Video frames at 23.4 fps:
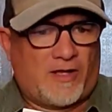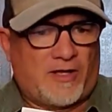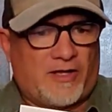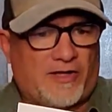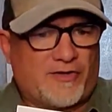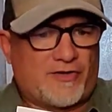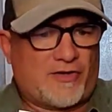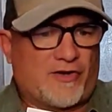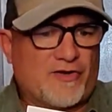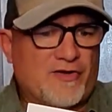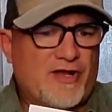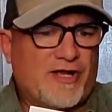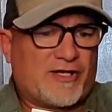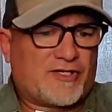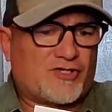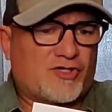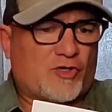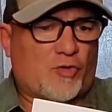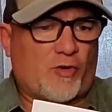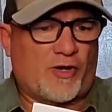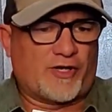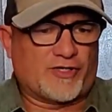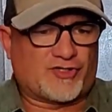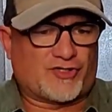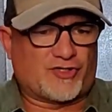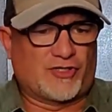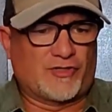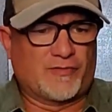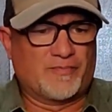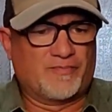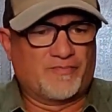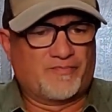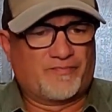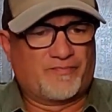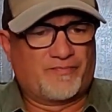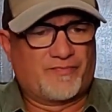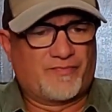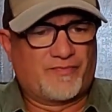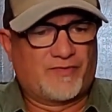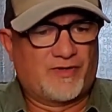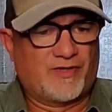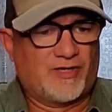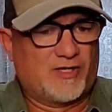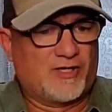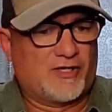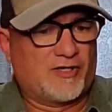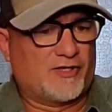And our next question
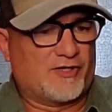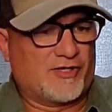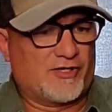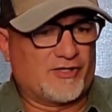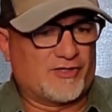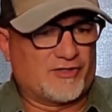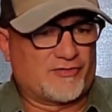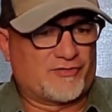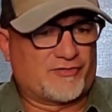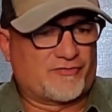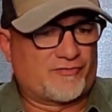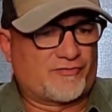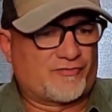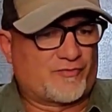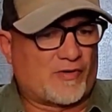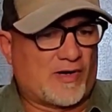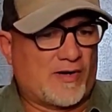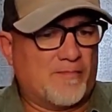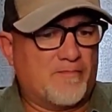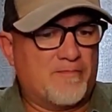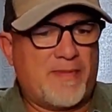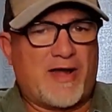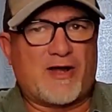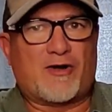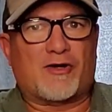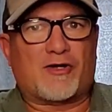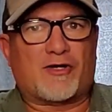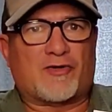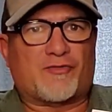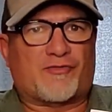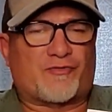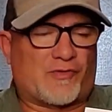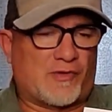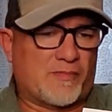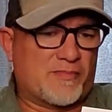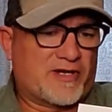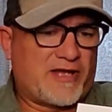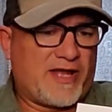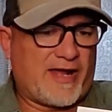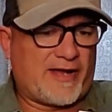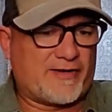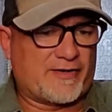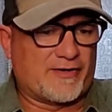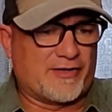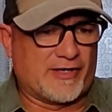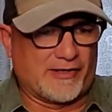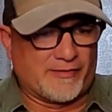is from Merrick from
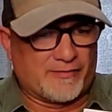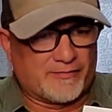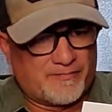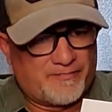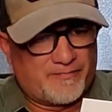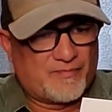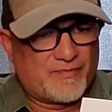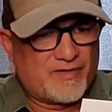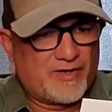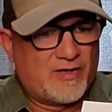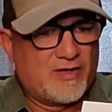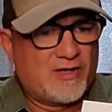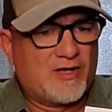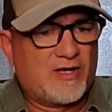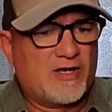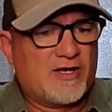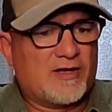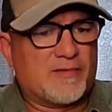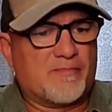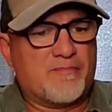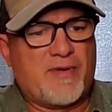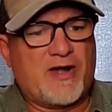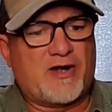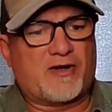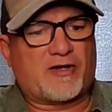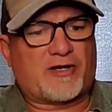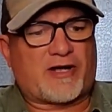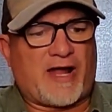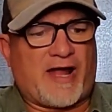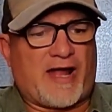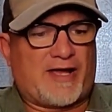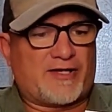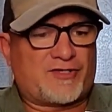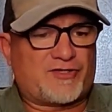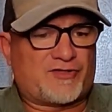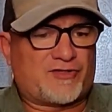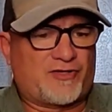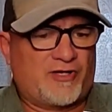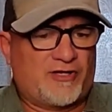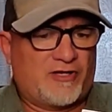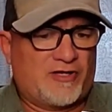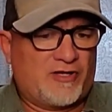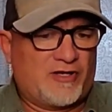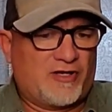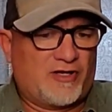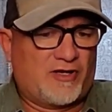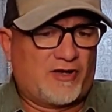Canada. Merrick asked,
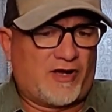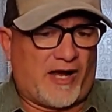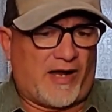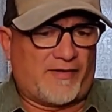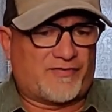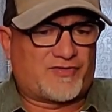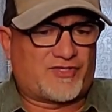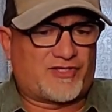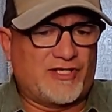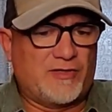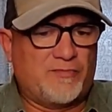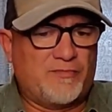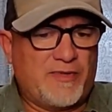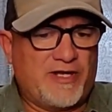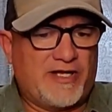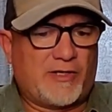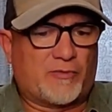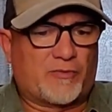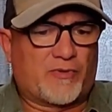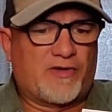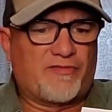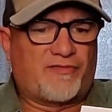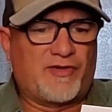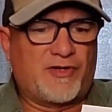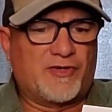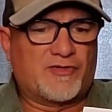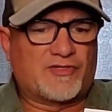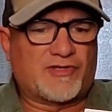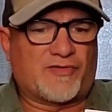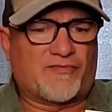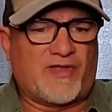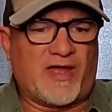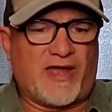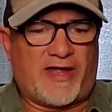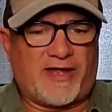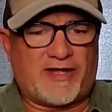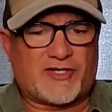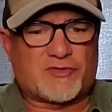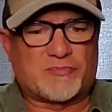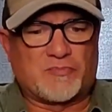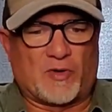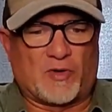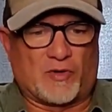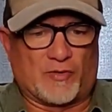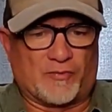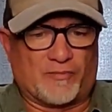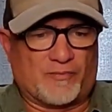I've seen many reviews of the
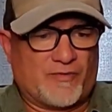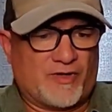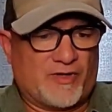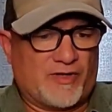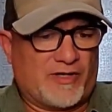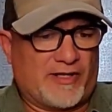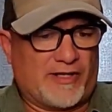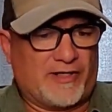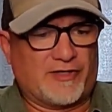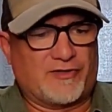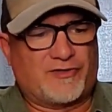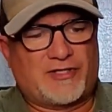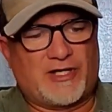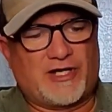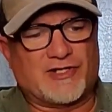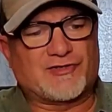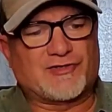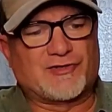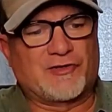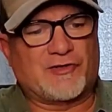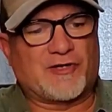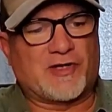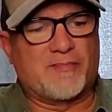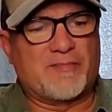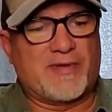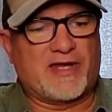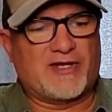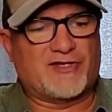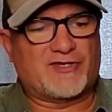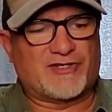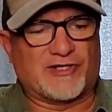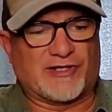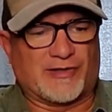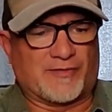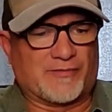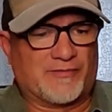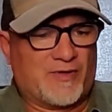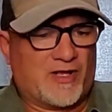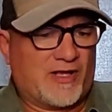X-Bolt, and it does look amazing.